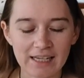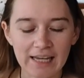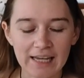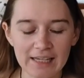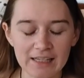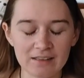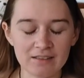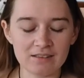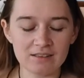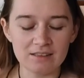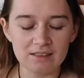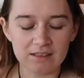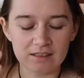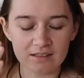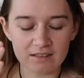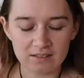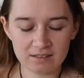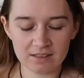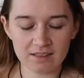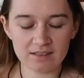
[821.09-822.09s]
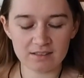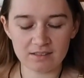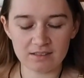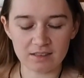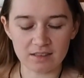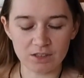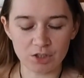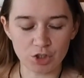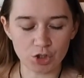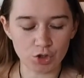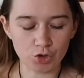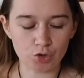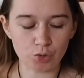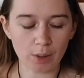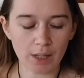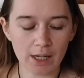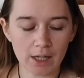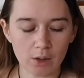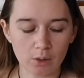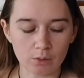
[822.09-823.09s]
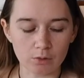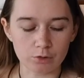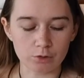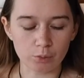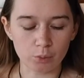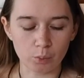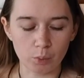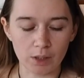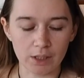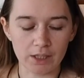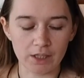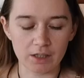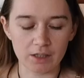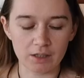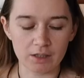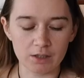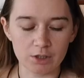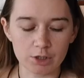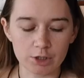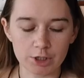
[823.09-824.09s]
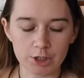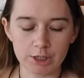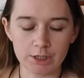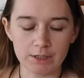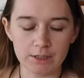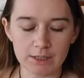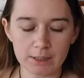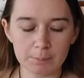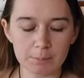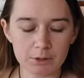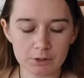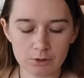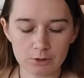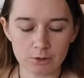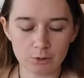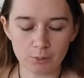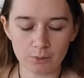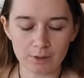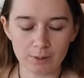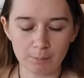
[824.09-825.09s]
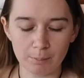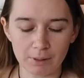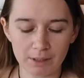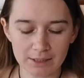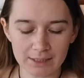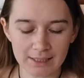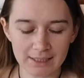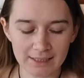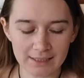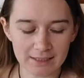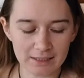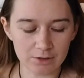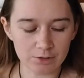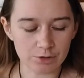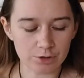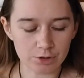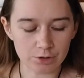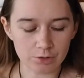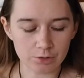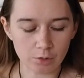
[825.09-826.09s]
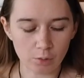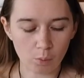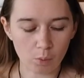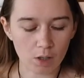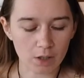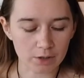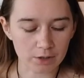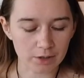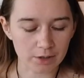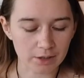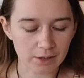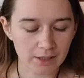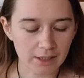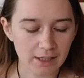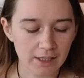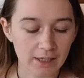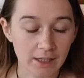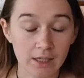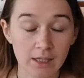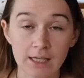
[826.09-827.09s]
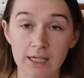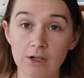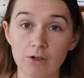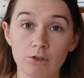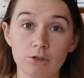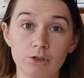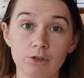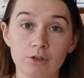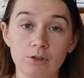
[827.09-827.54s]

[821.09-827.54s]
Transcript: 1860 she drowned when she dipped her wooden bucket into the water, and the current